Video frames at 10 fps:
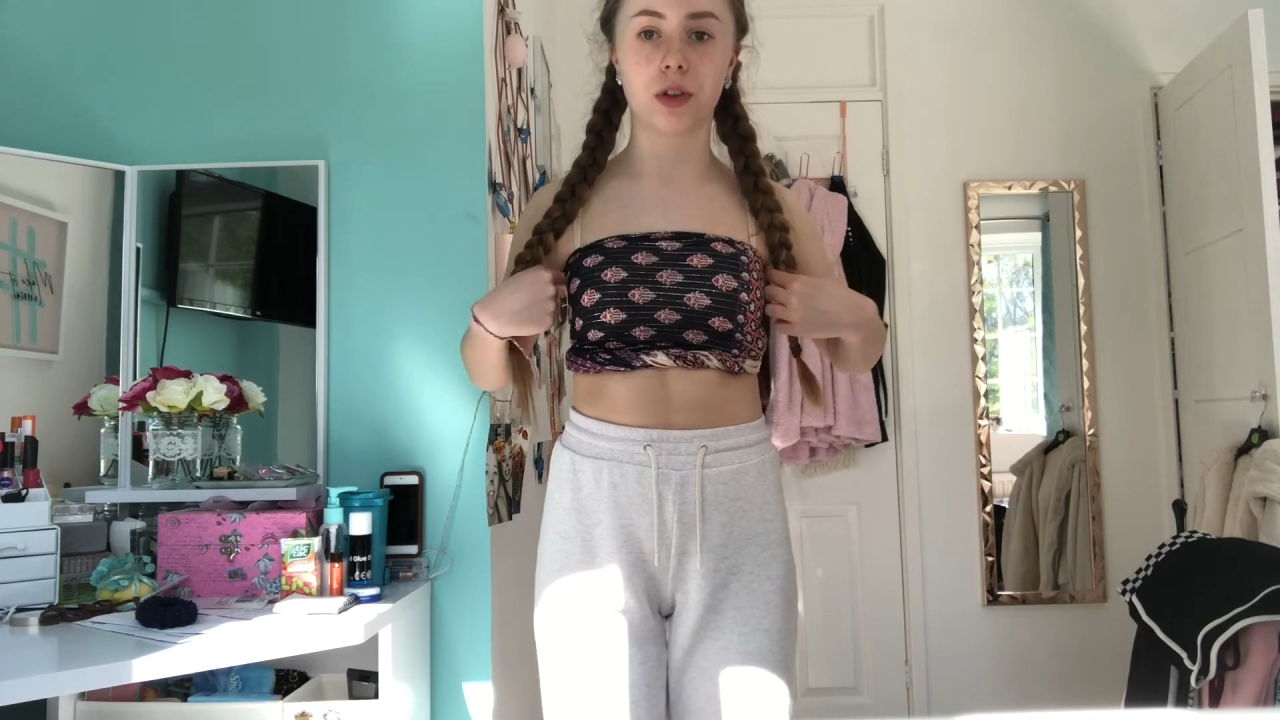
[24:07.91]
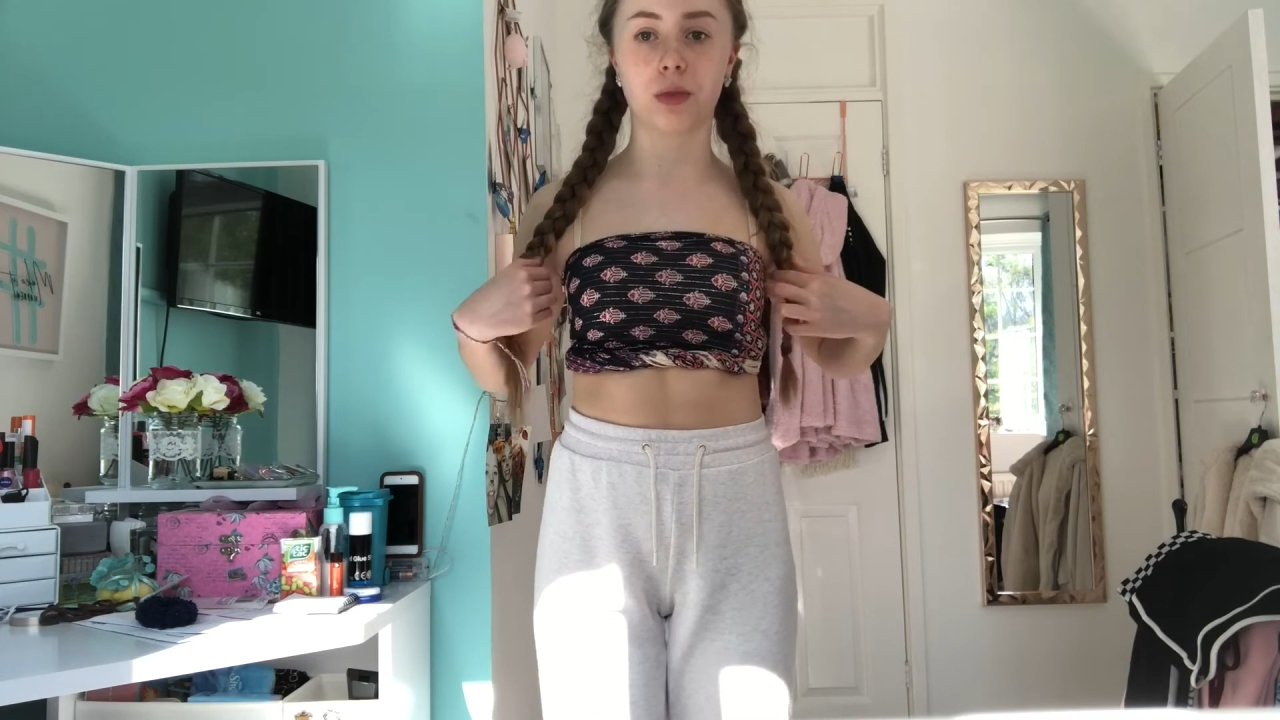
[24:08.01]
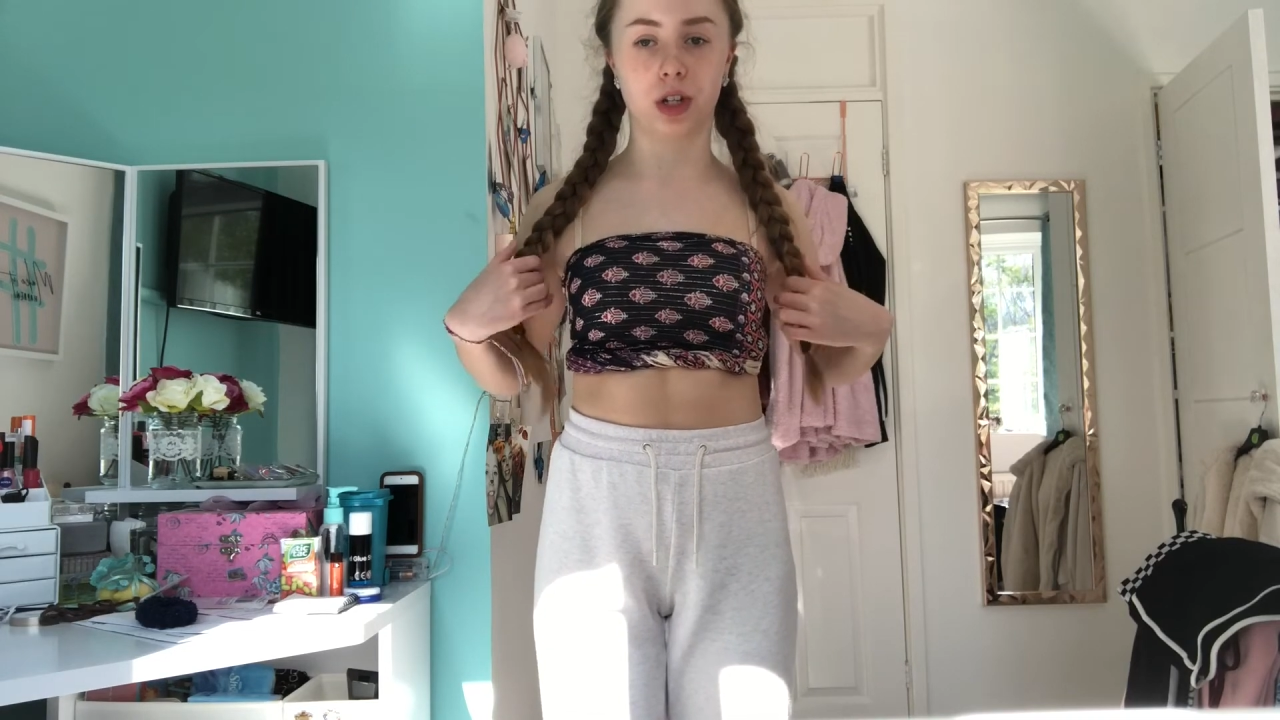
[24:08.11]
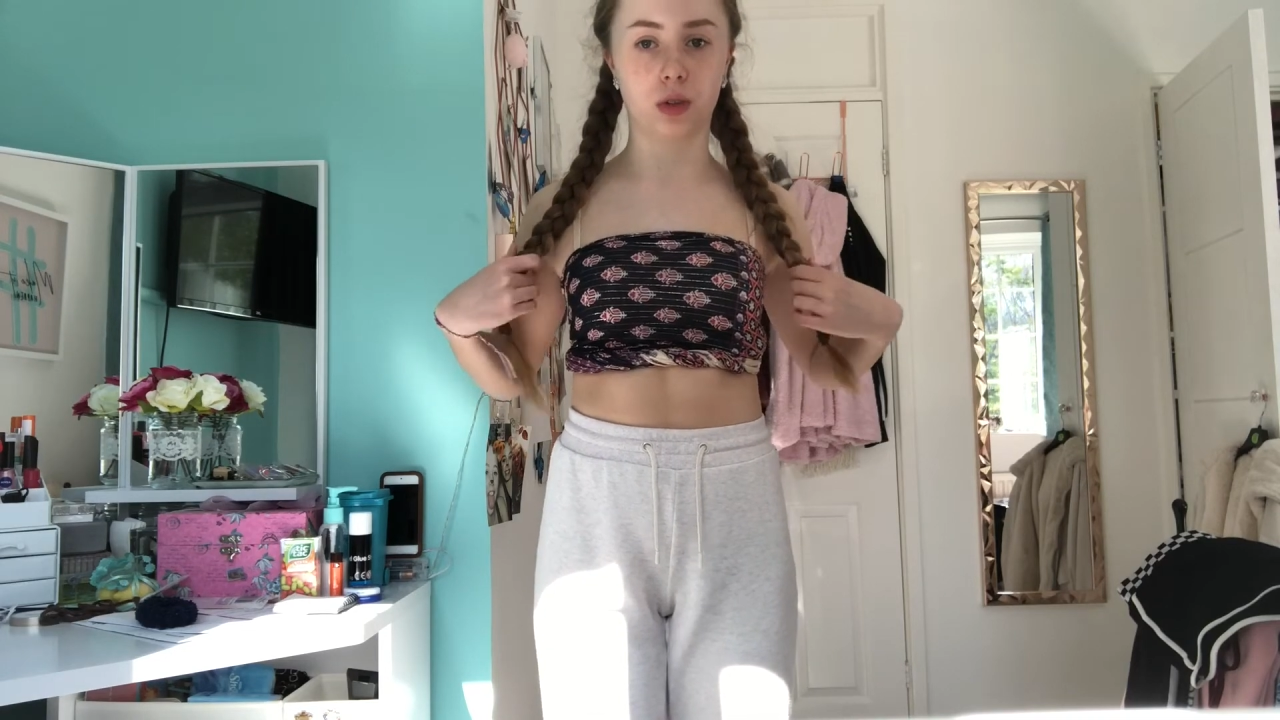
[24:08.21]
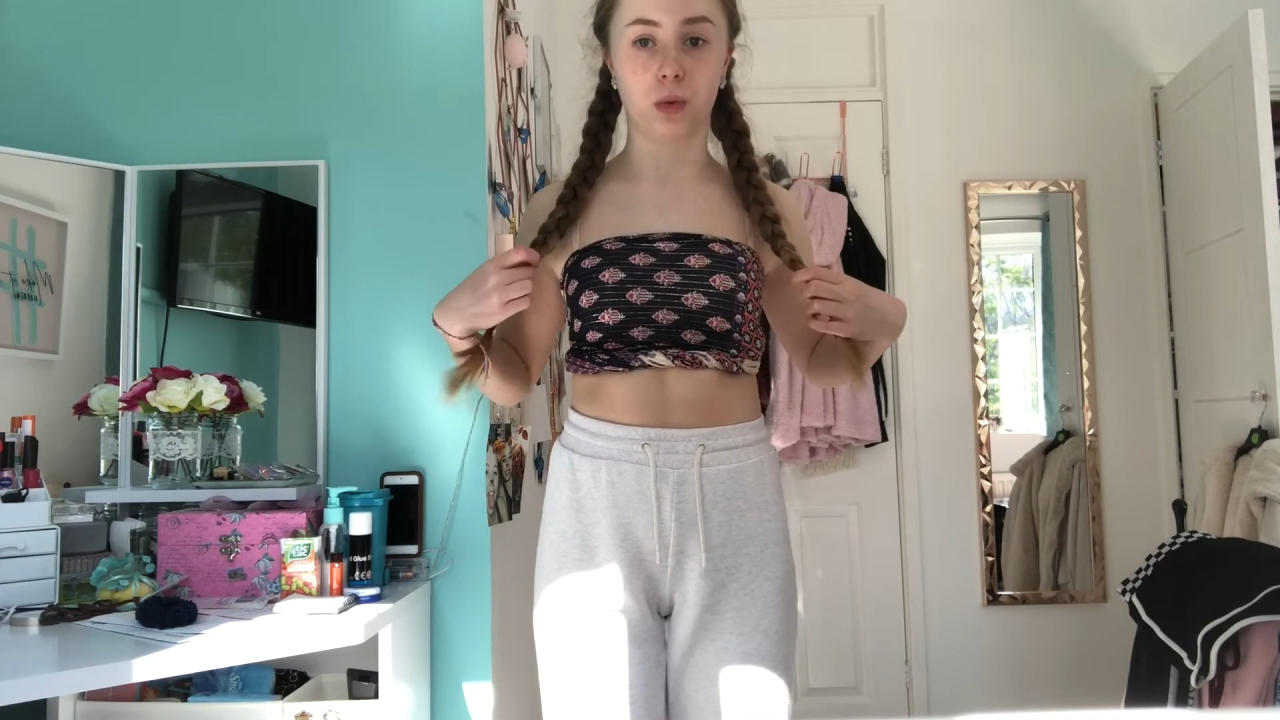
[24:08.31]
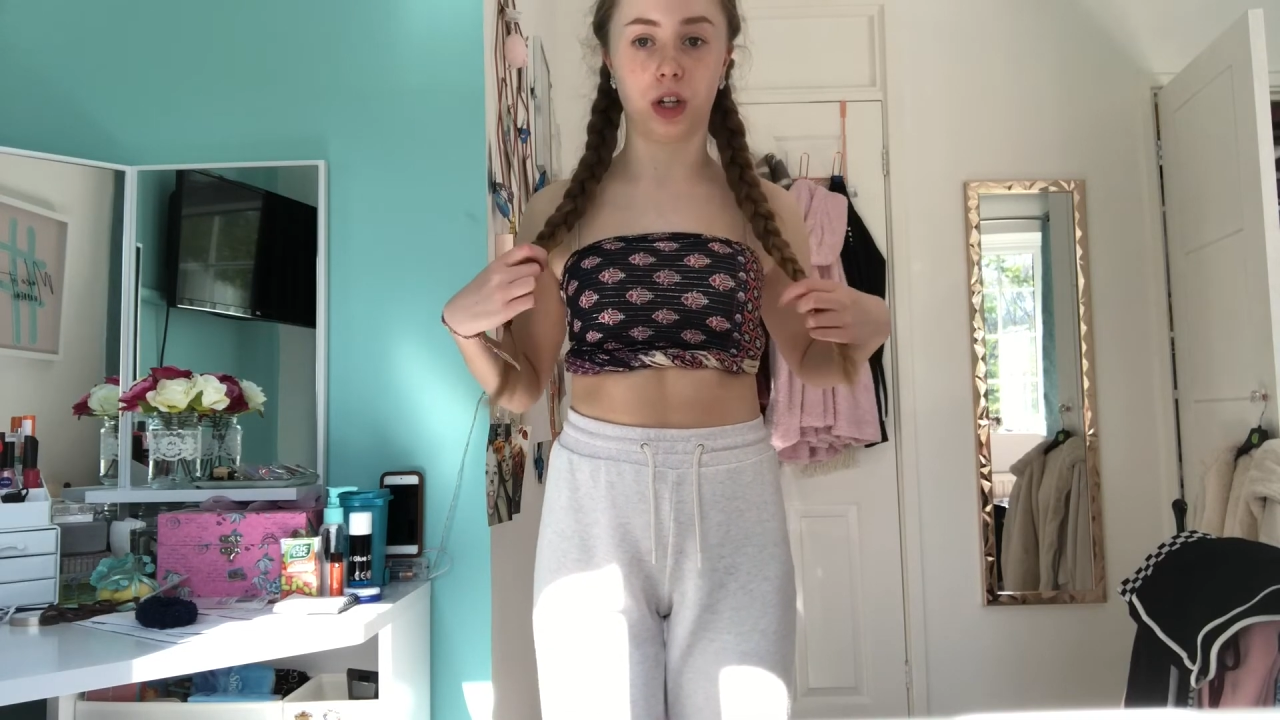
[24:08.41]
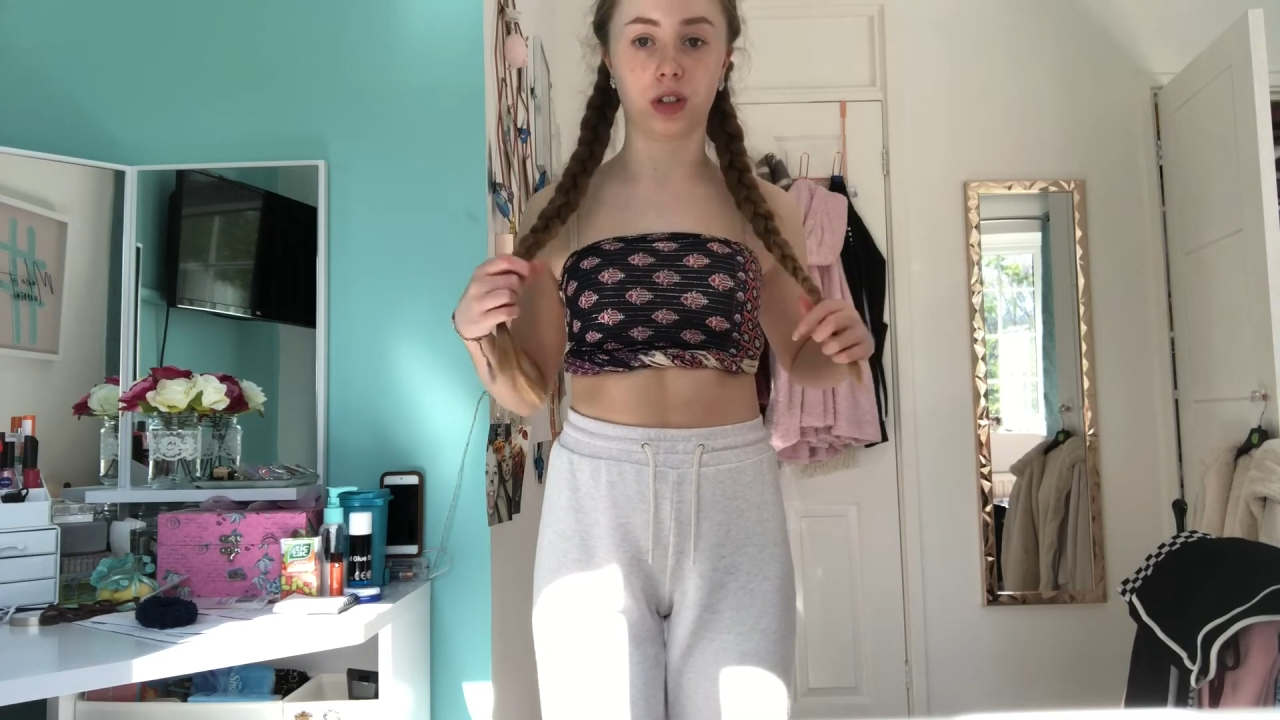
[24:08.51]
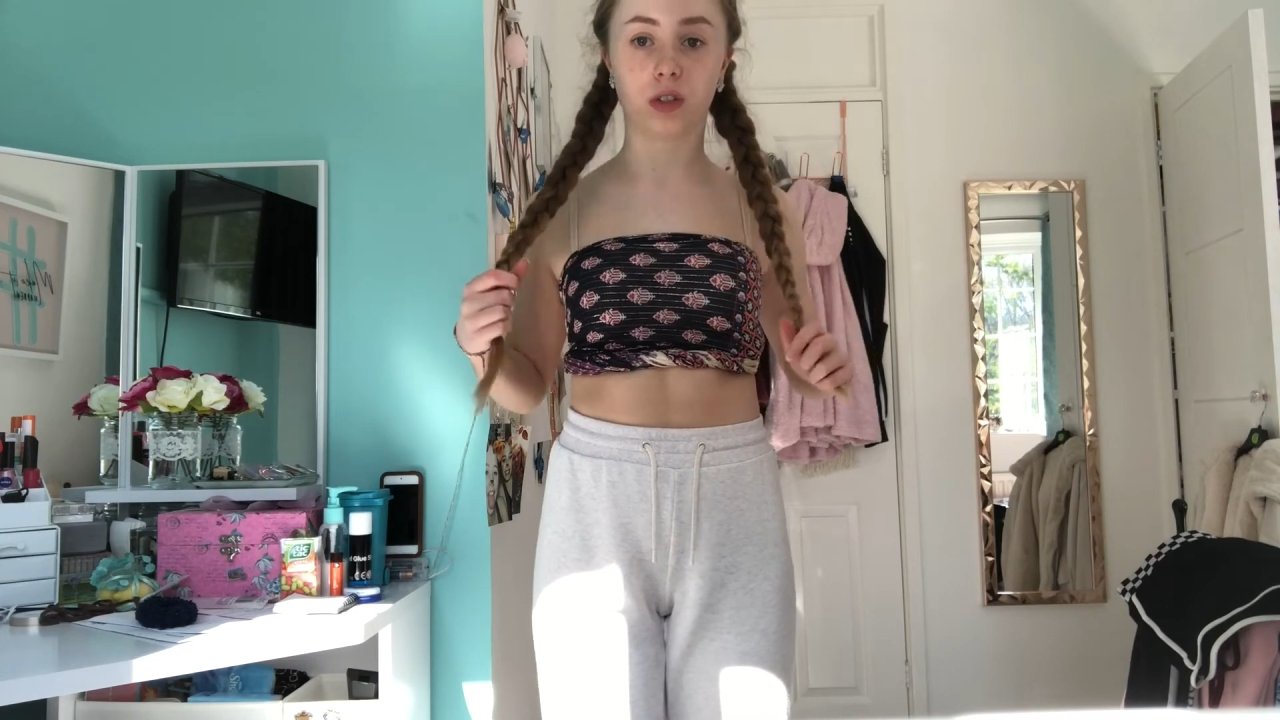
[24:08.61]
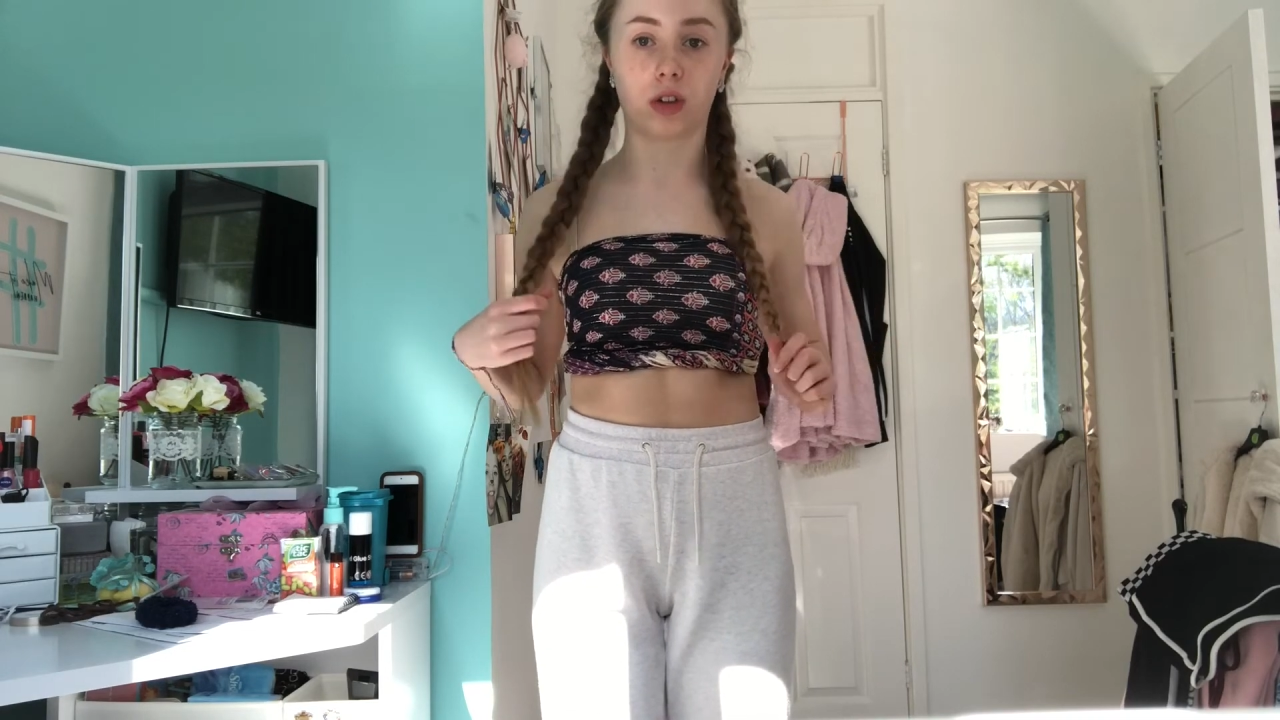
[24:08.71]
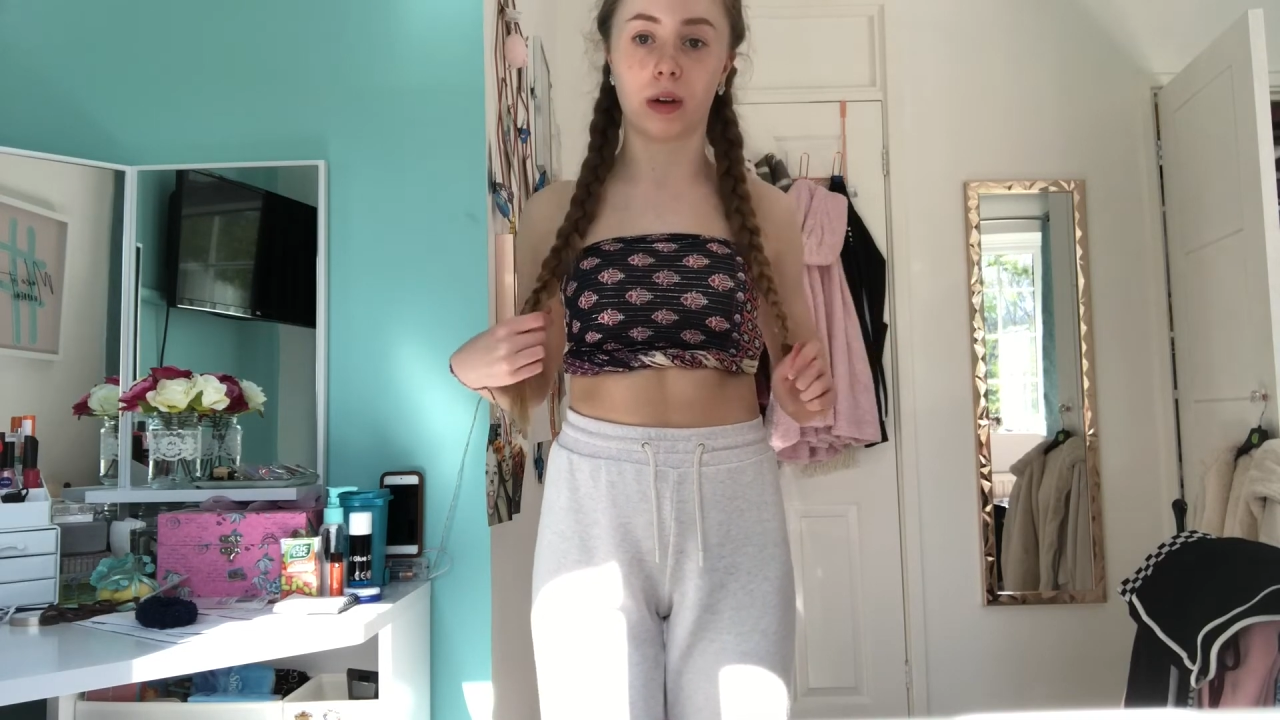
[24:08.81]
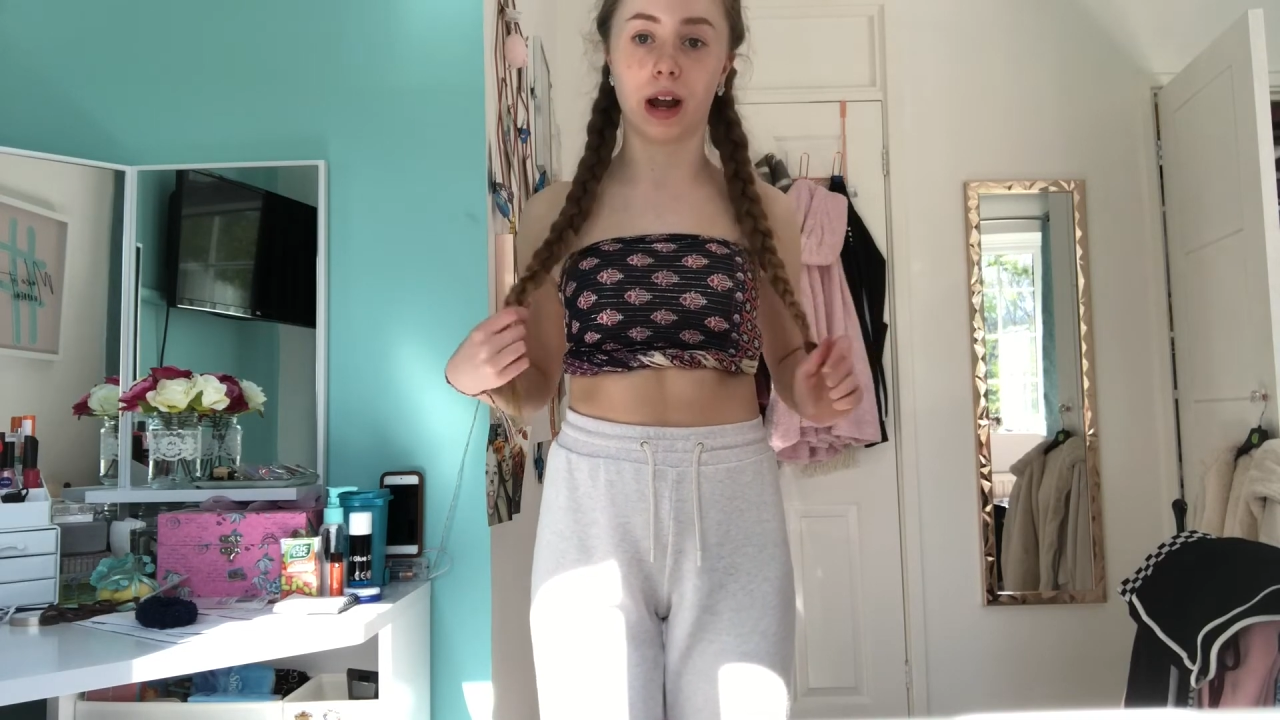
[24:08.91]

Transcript: that we just wanted to throw